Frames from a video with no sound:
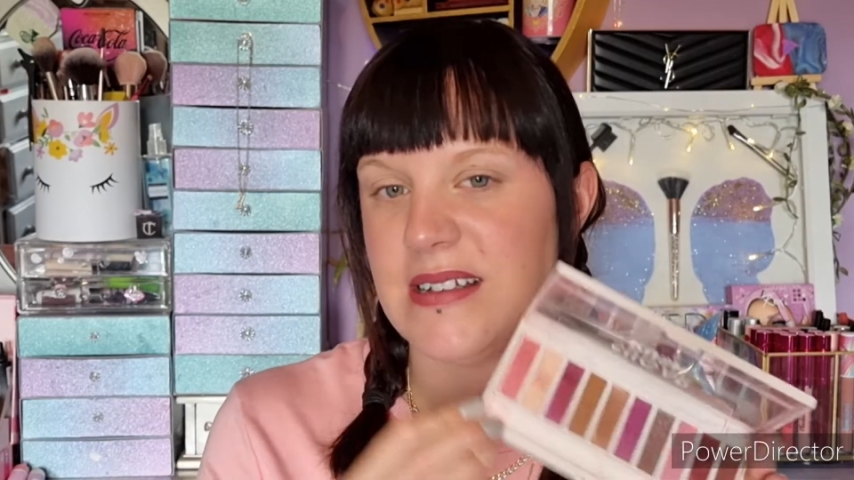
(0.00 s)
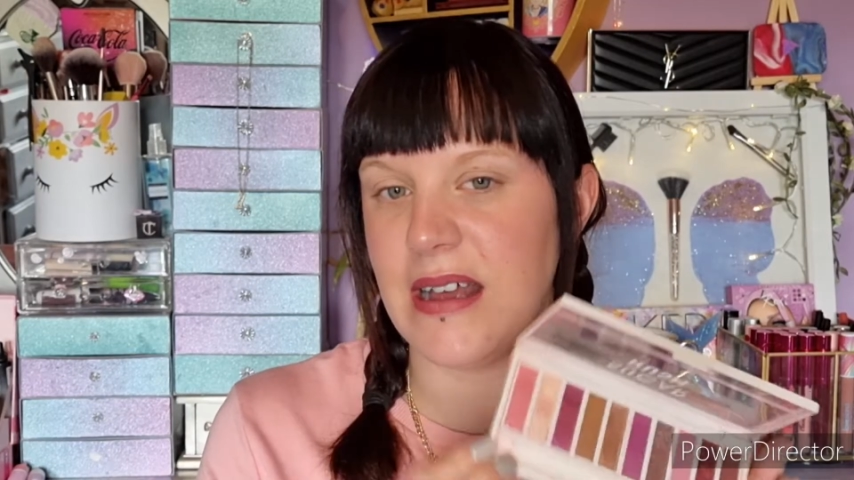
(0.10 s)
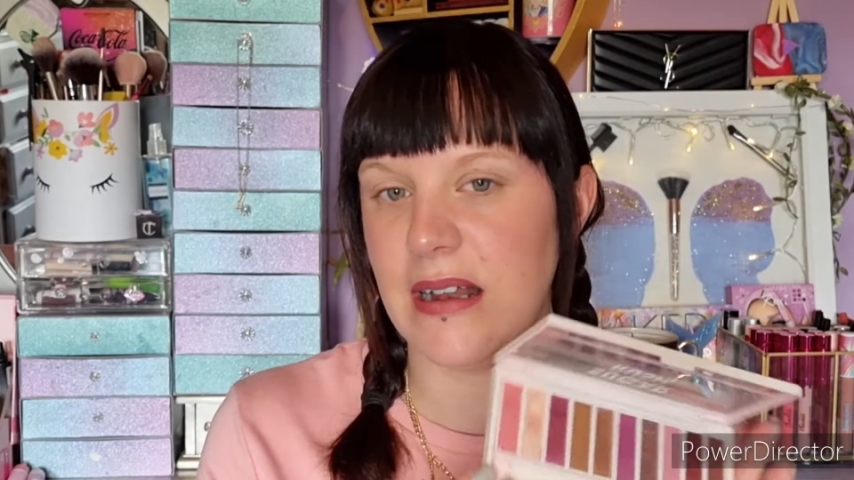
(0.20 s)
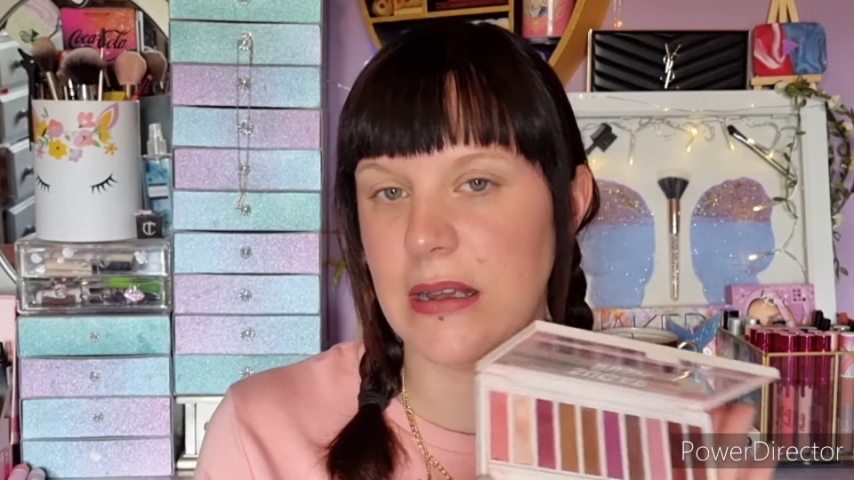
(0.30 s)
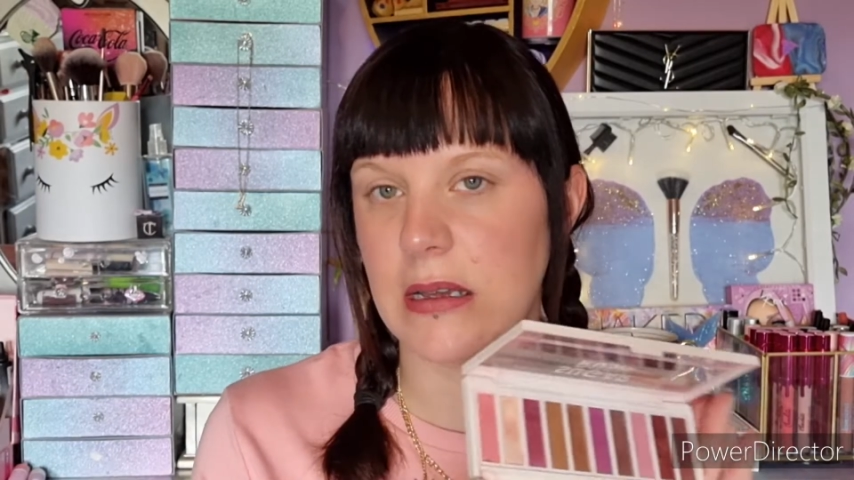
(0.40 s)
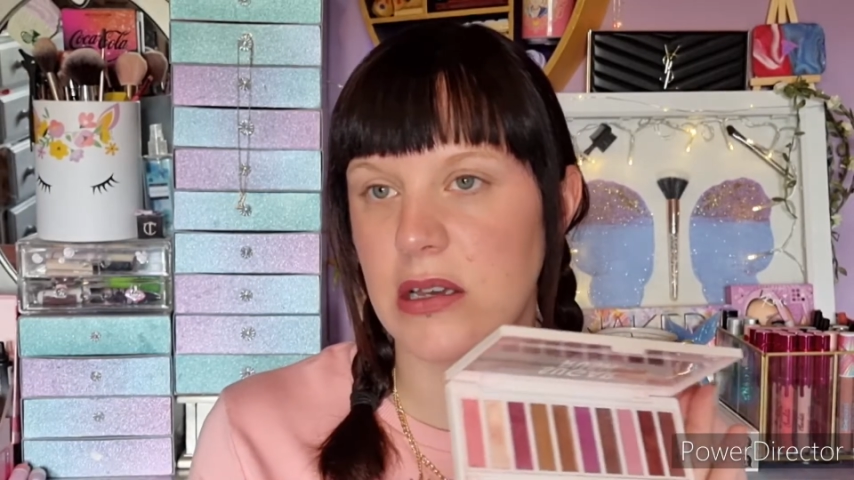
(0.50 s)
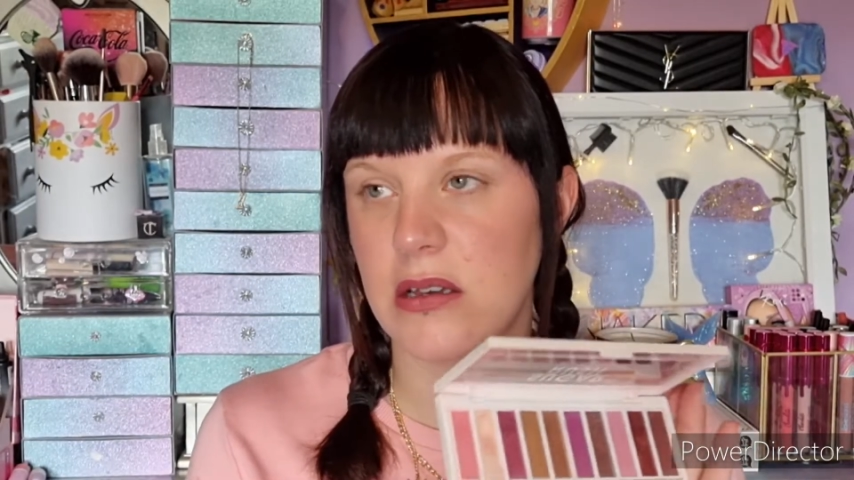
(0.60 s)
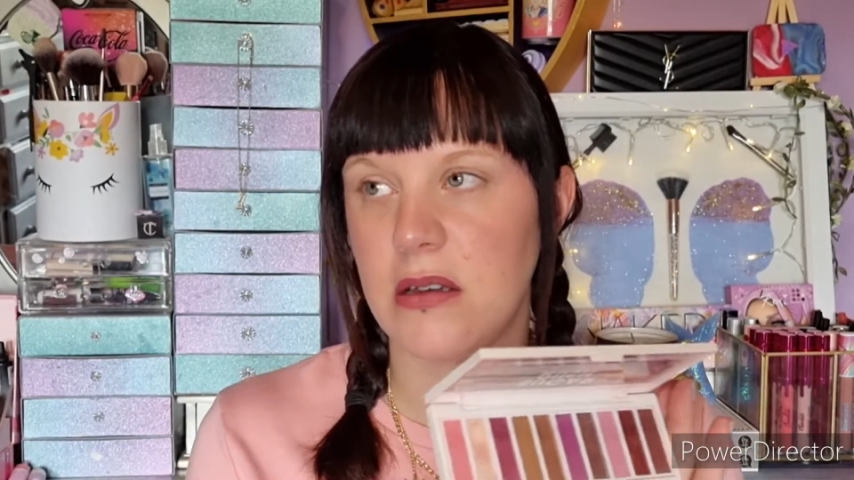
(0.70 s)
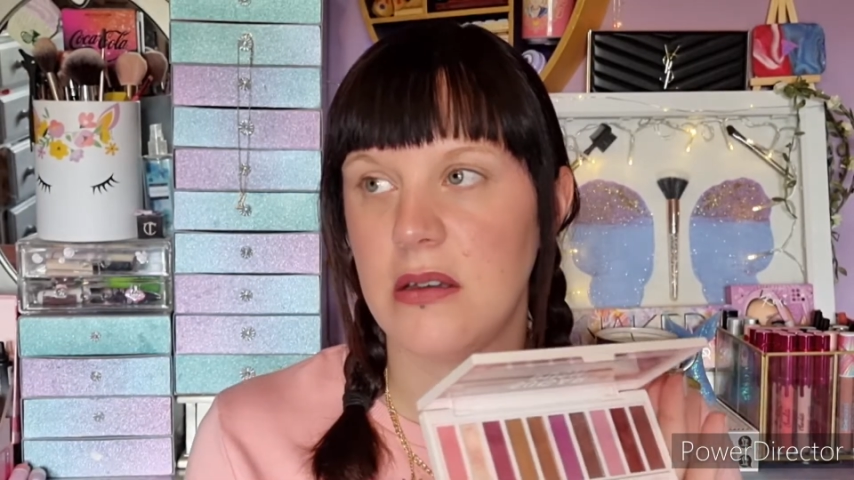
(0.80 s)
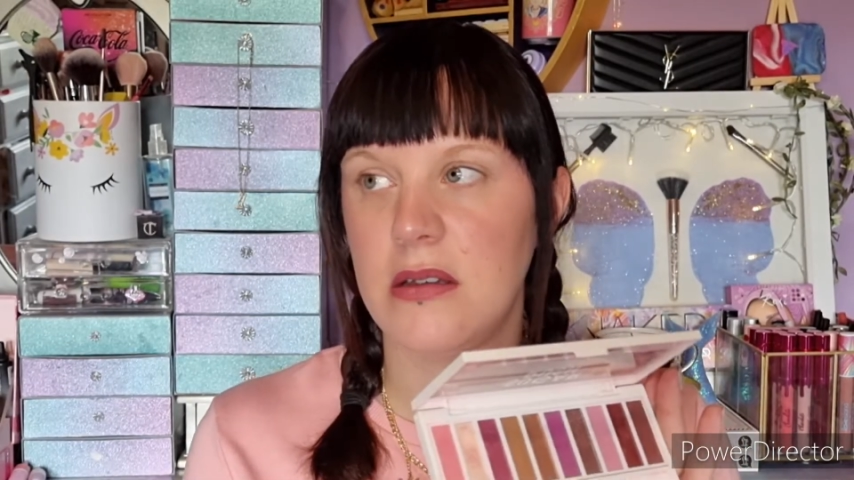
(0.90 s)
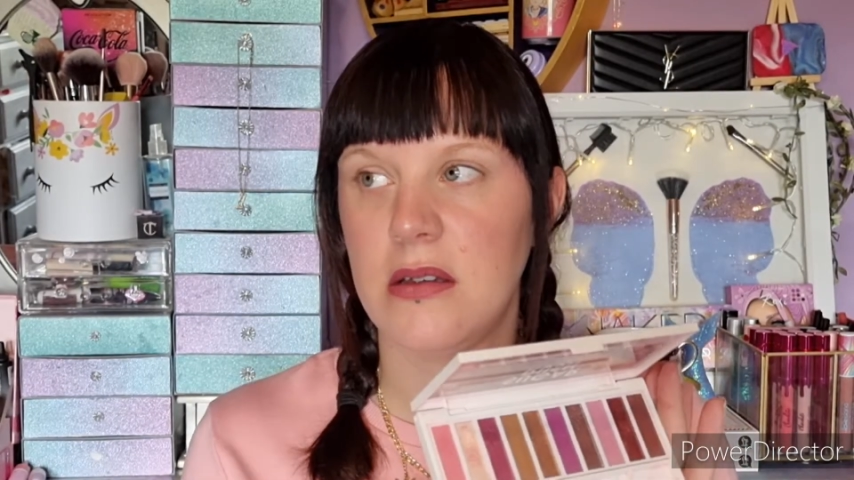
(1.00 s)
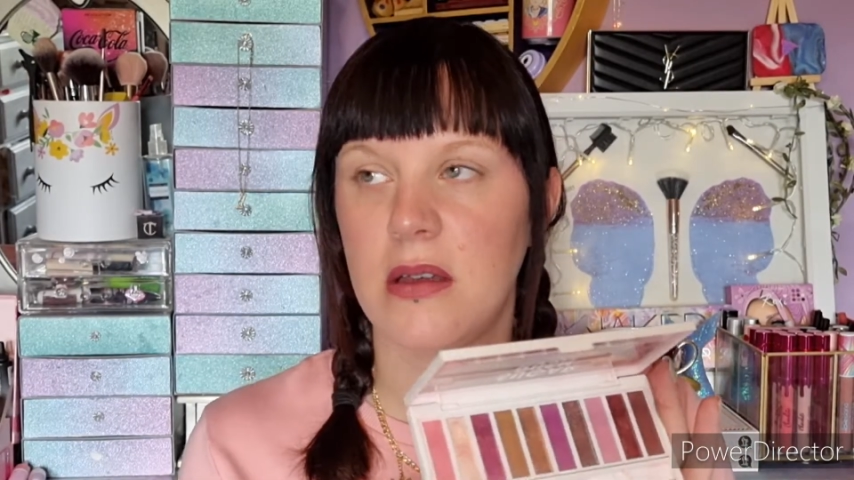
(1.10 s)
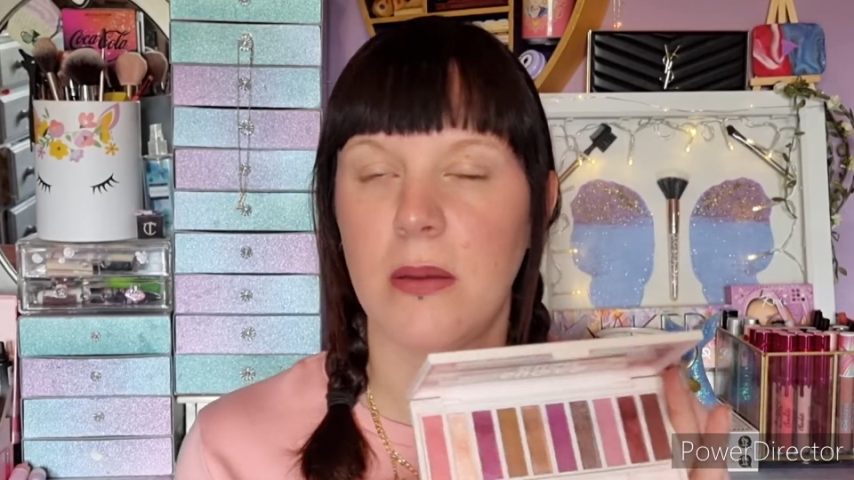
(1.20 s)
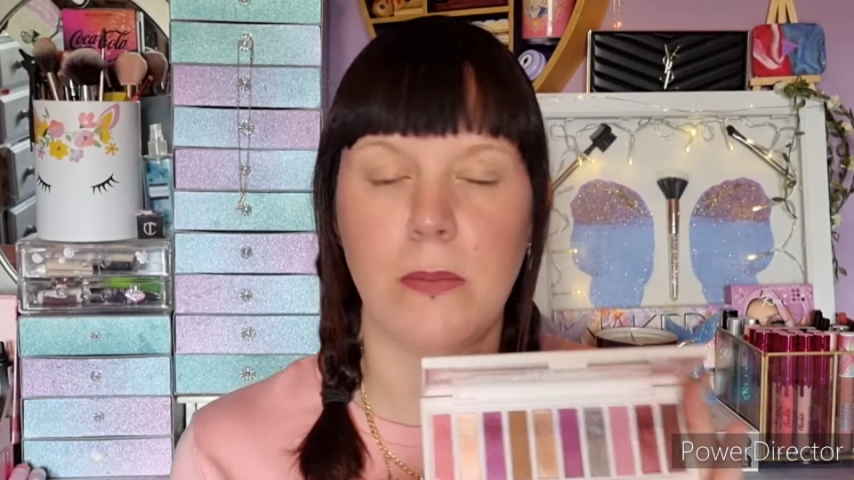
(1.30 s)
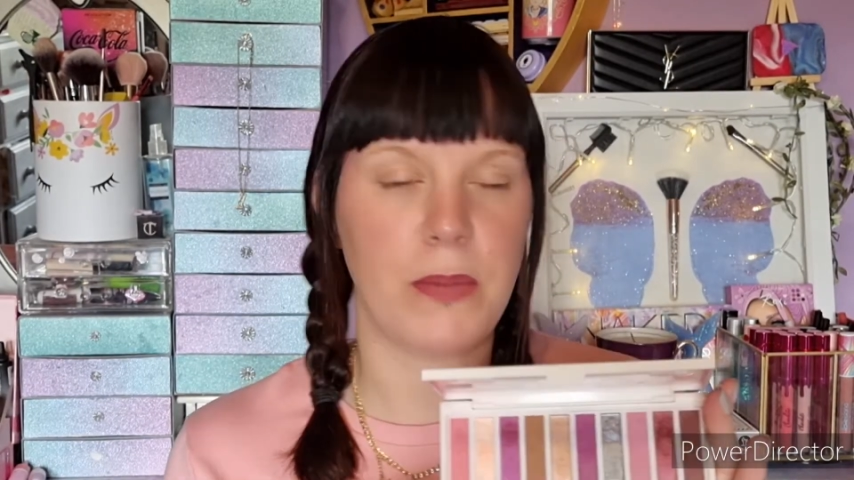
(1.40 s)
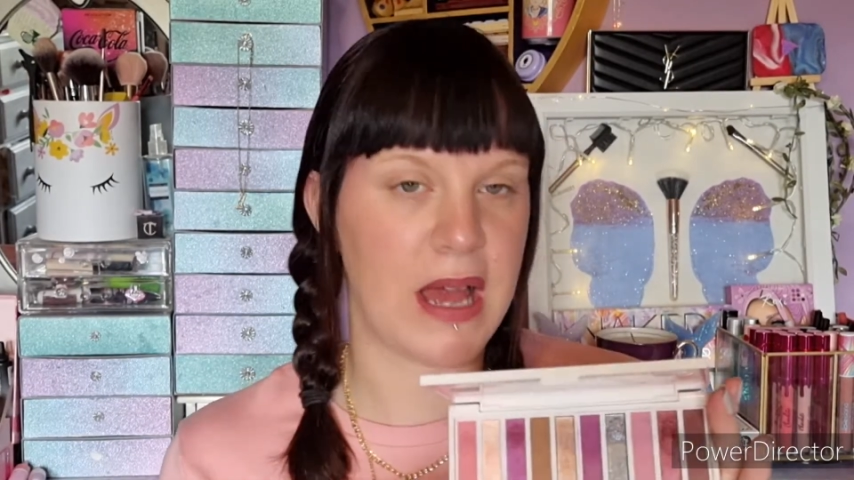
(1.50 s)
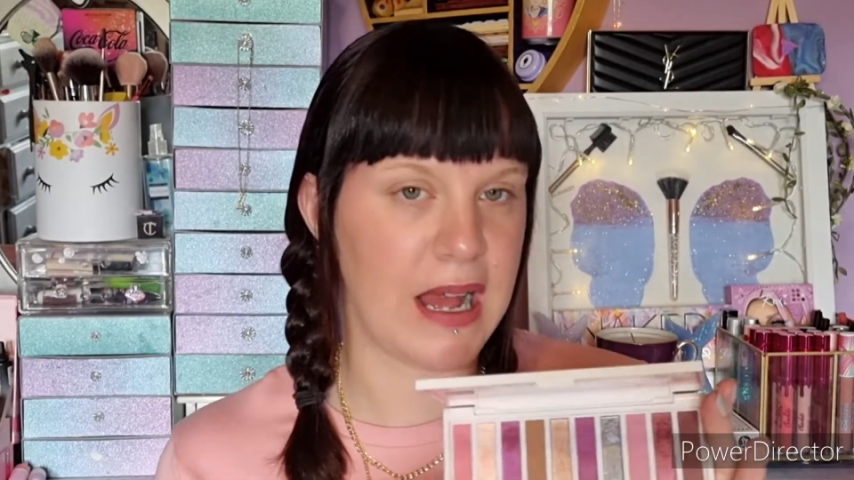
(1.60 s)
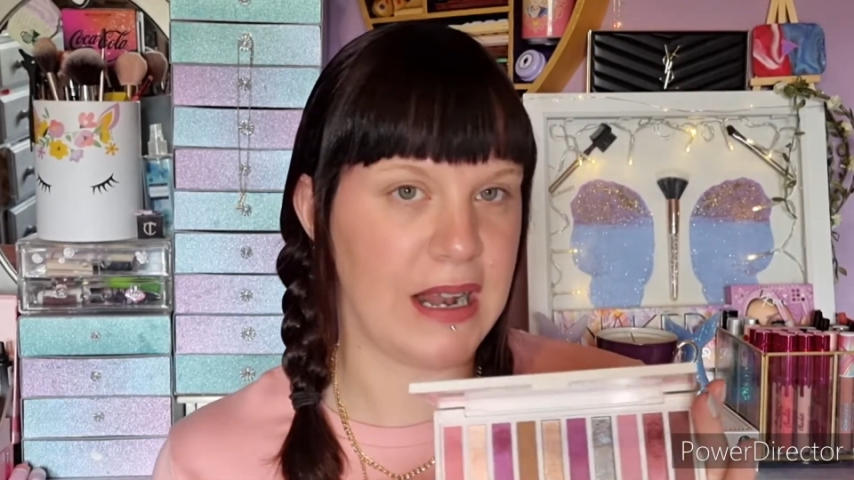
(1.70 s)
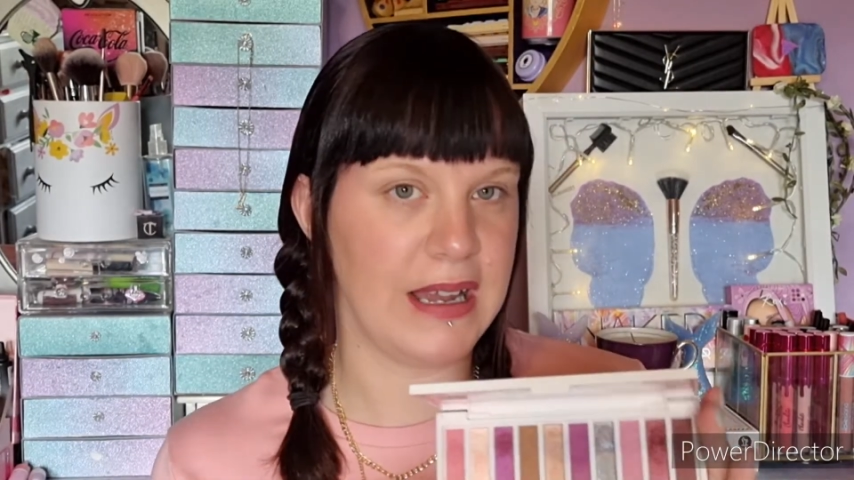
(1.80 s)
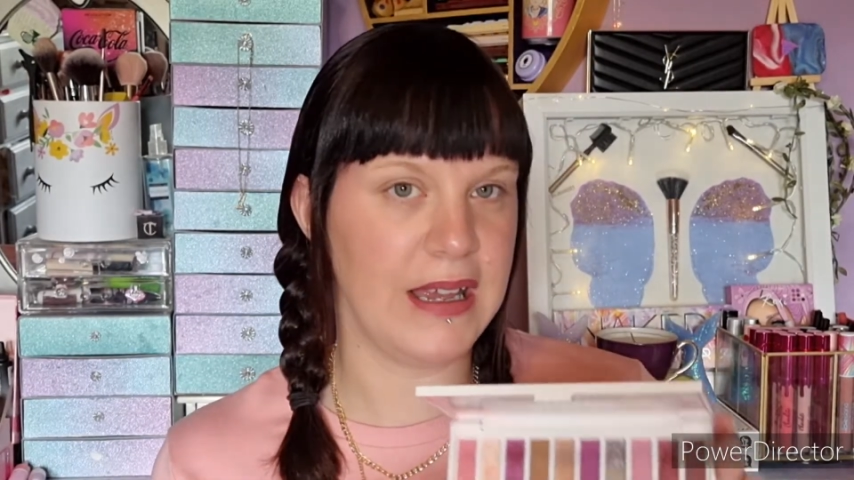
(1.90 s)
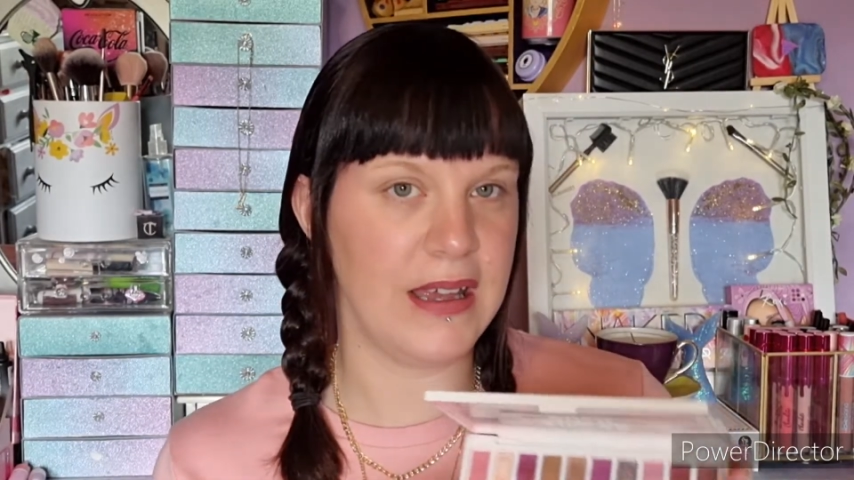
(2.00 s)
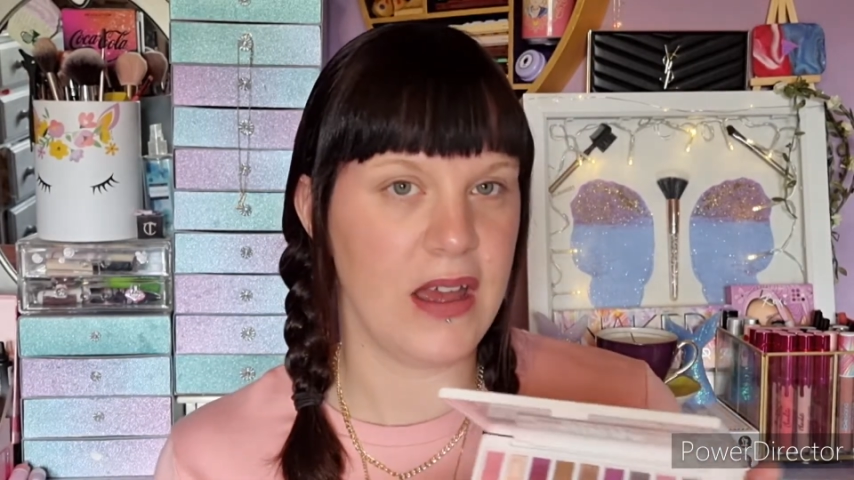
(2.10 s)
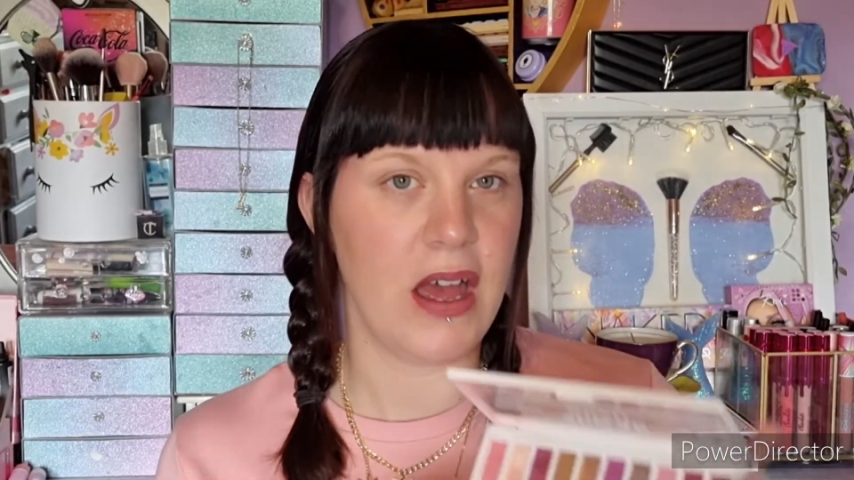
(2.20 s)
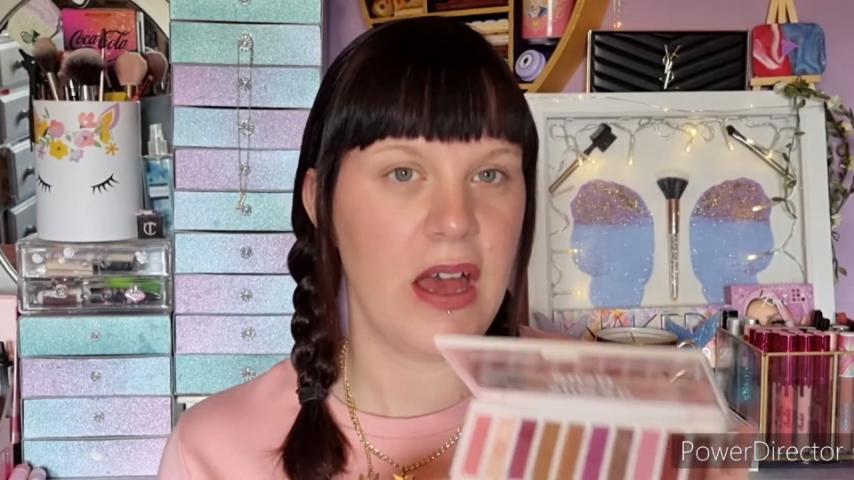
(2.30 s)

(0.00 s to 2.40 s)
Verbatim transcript: delicate palette.